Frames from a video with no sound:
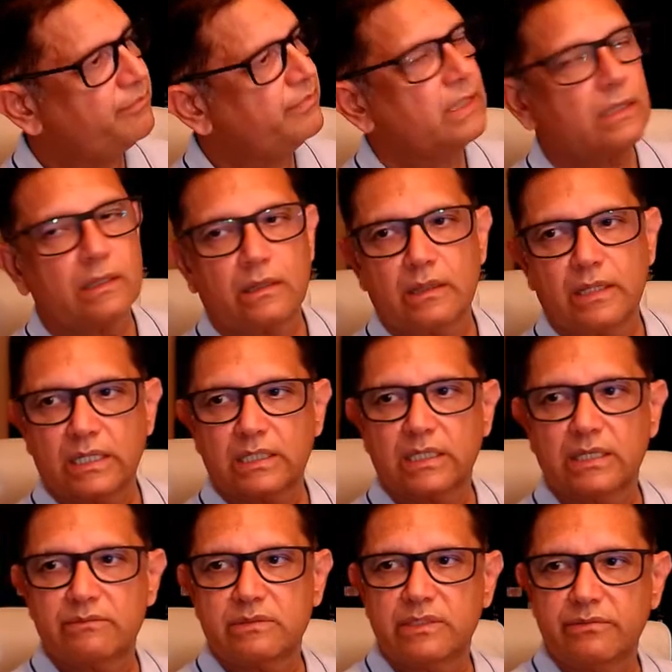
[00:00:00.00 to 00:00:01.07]
that
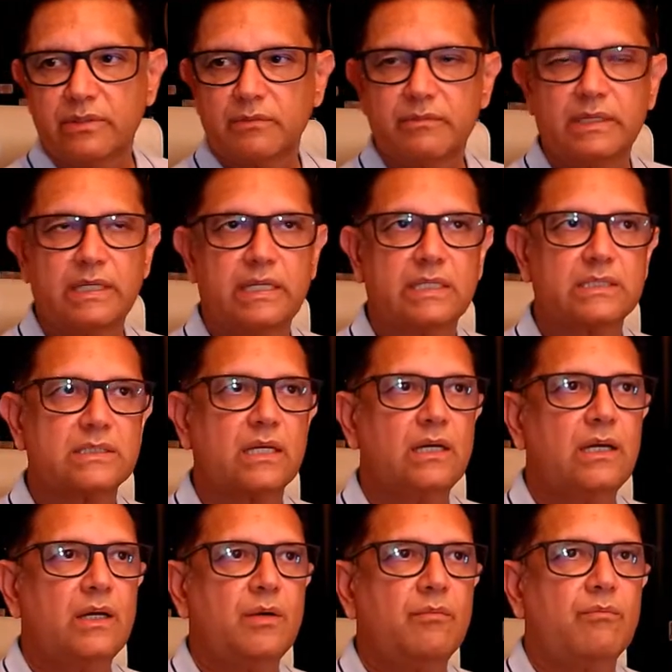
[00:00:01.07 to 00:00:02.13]
gives different meanings,
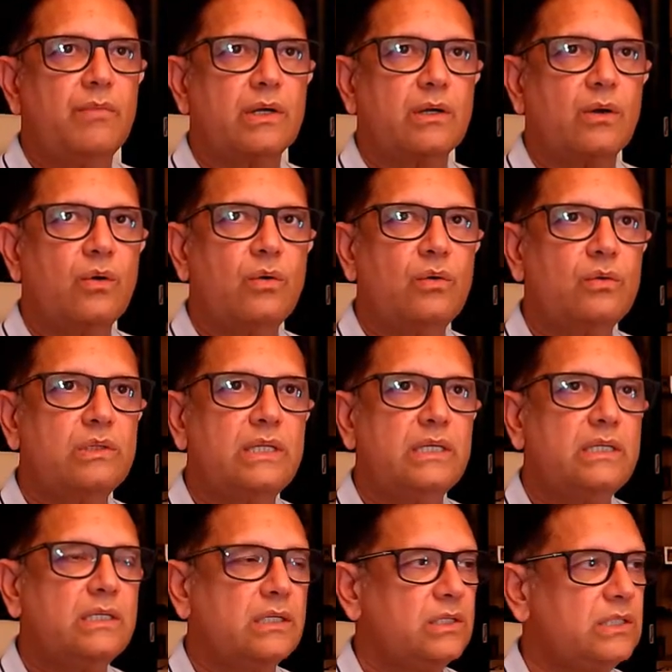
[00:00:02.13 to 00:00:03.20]
but all
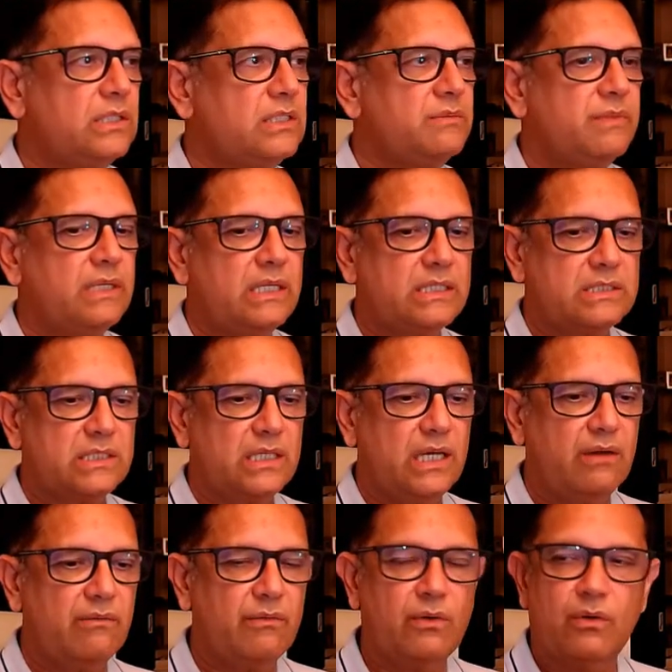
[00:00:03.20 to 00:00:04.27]
these meanings
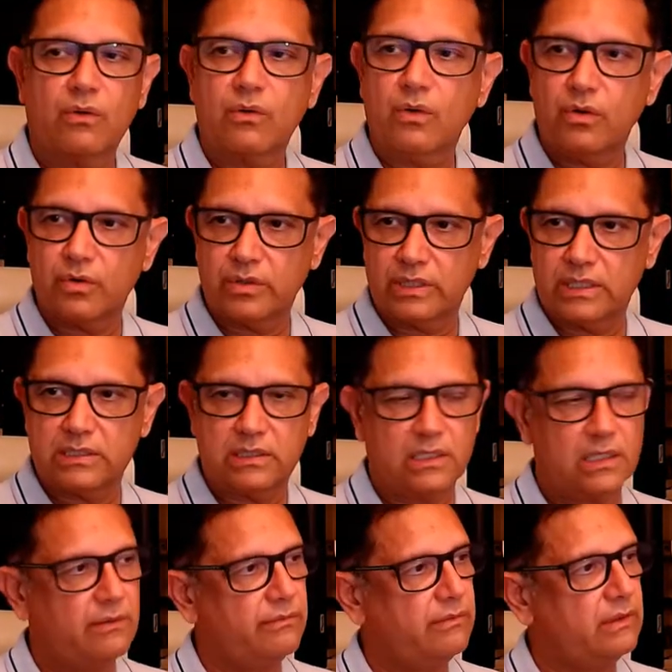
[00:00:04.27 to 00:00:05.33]
have a connotation
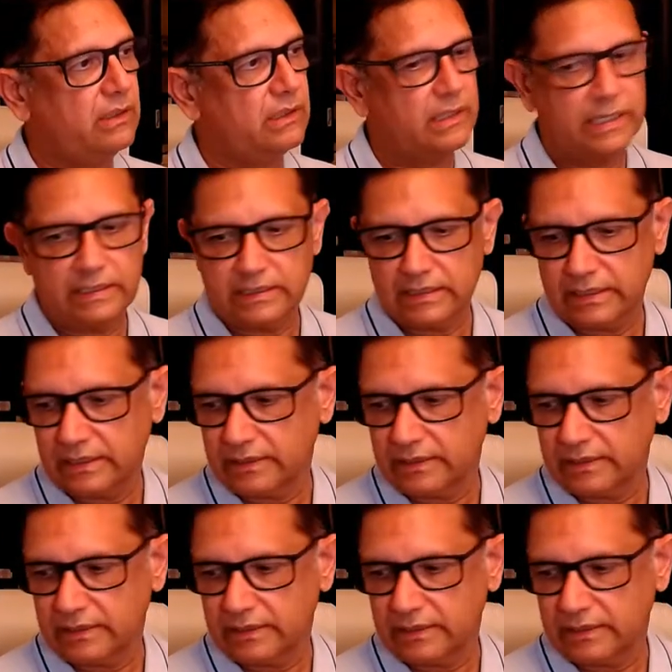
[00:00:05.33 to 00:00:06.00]
of writing.